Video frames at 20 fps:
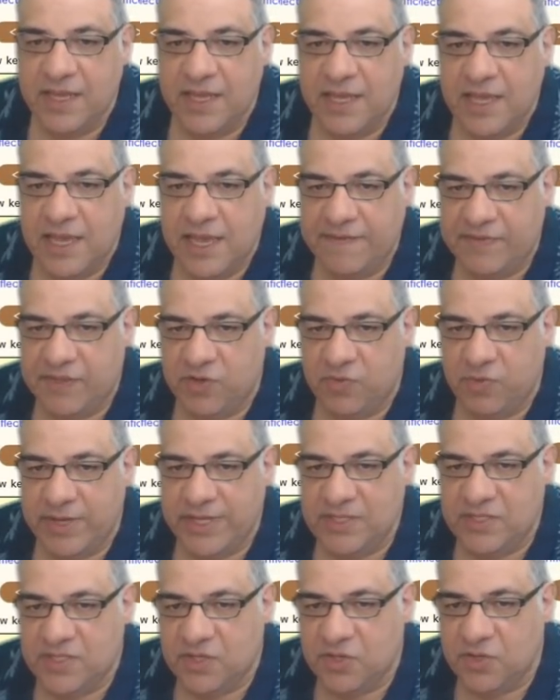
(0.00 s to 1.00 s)
If the queen
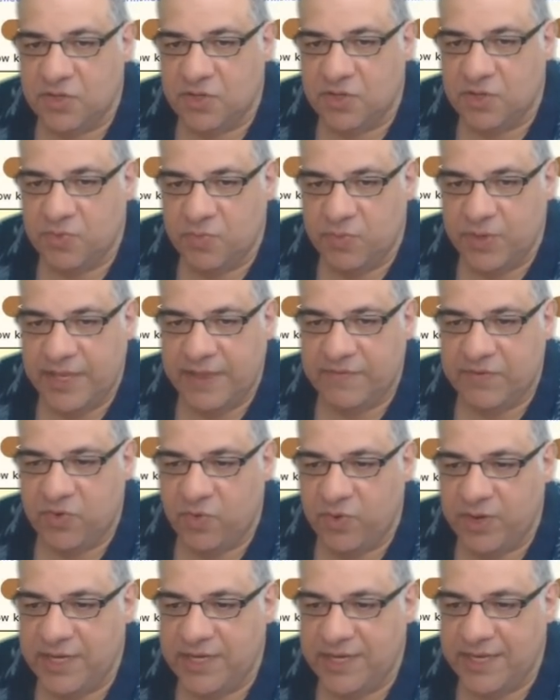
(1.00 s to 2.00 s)
took, we have
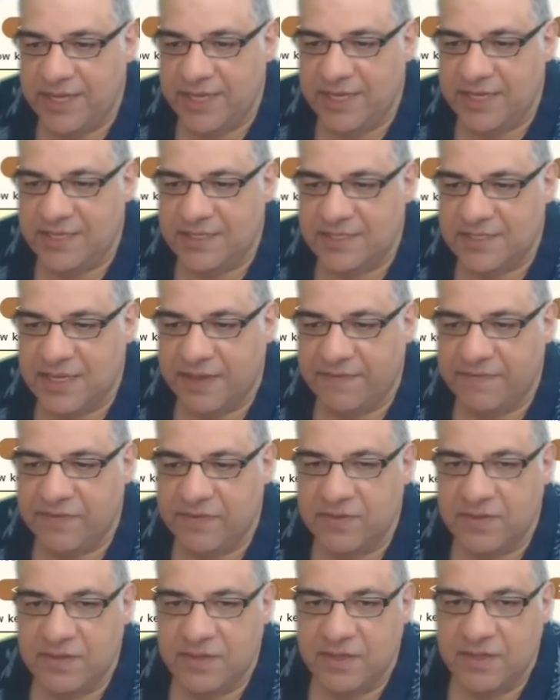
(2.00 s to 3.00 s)
queen
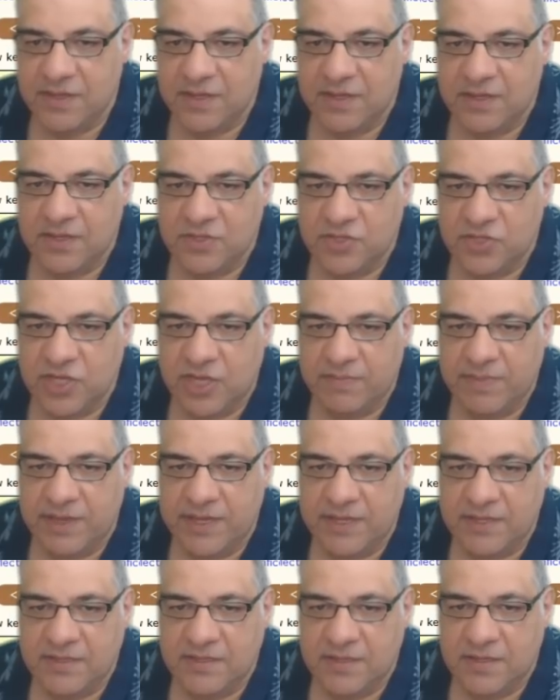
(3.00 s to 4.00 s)
e7,
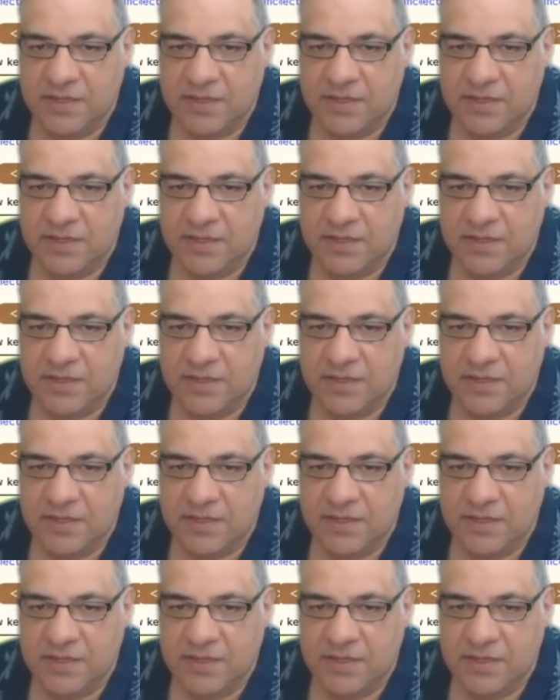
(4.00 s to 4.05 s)
checkmate.